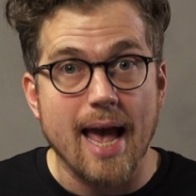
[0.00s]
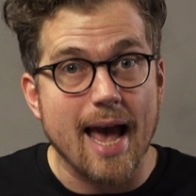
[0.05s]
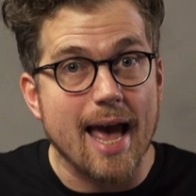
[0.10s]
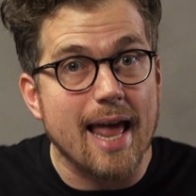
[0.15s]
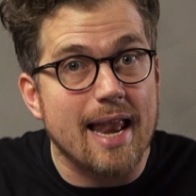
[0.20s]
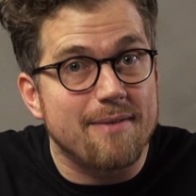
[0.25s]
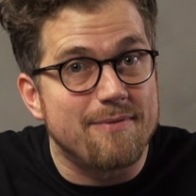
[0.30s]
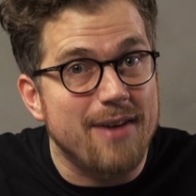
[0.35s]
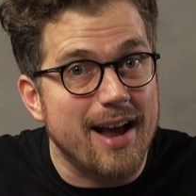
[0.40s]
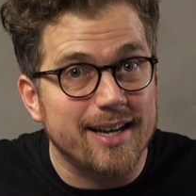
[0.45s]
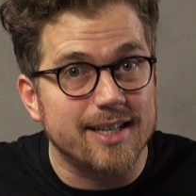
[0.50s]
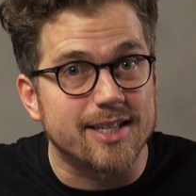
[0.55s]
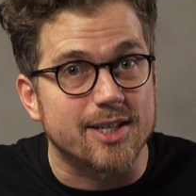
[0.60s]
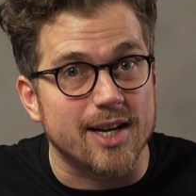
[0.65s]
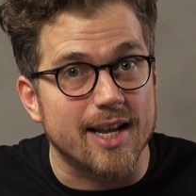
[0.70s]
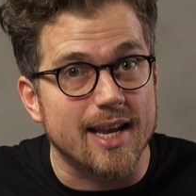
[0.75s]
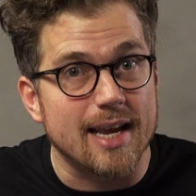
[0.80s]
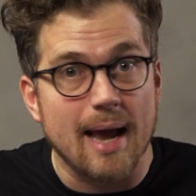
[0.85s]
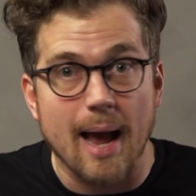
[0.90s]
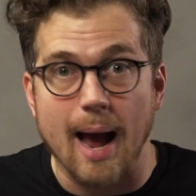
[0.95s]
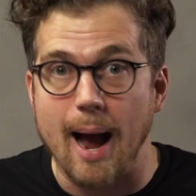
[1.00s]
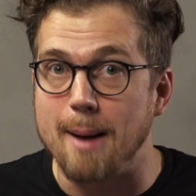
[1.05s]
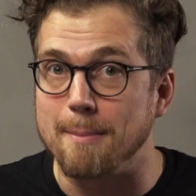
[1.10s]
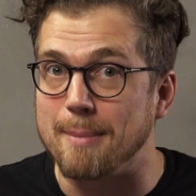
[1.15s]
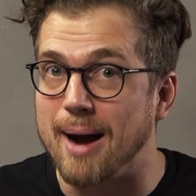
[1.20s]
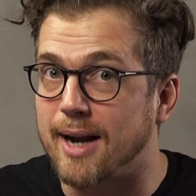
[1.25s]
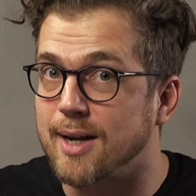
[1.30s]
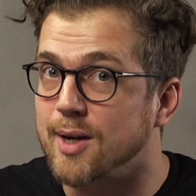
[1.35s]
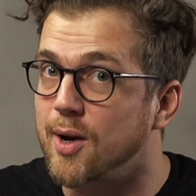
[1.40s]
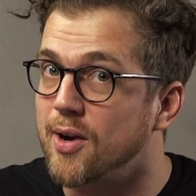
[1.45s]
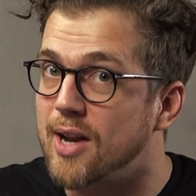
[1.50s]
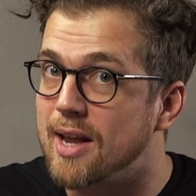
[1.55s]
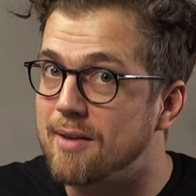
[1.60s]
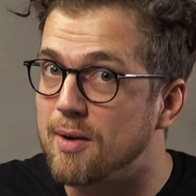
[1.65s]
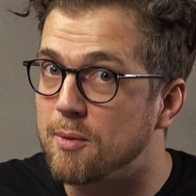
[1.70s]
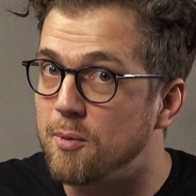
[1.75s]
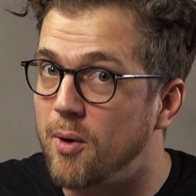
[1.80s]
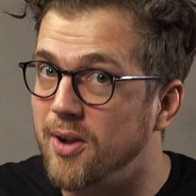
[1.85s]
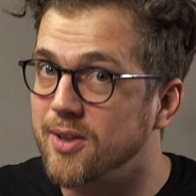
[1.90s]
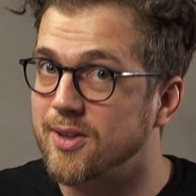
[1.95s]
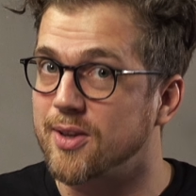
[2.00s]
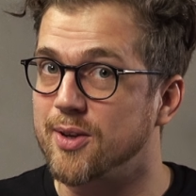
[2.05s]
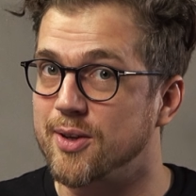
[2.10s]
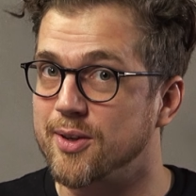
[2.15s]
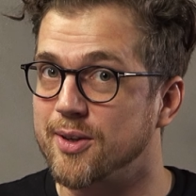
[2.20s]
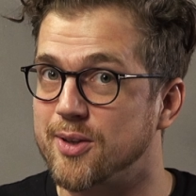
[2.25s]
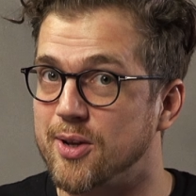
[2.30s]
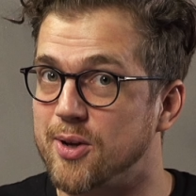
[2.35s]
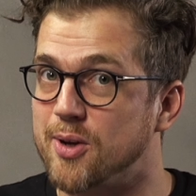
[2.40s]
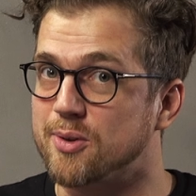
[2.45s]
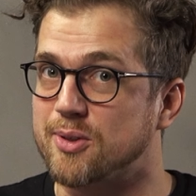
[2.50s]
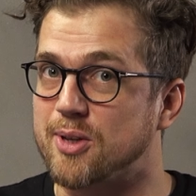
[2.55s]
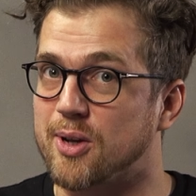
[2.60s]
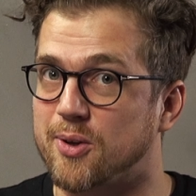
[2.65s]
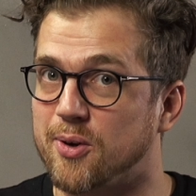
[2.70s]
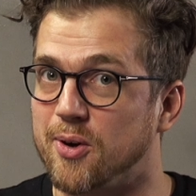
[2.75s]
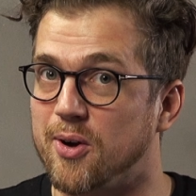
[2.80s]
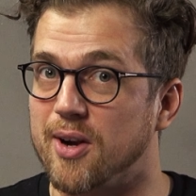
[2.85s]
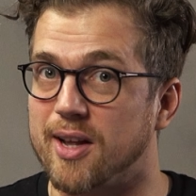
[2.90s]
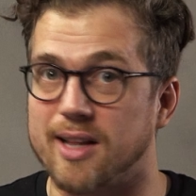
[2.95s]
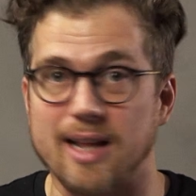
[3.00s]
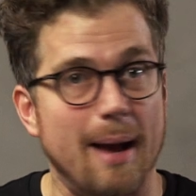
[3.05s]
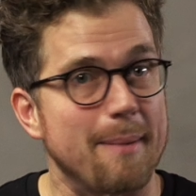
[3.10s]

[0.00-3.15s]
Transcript: And eventually, I might not even want to use a toilet.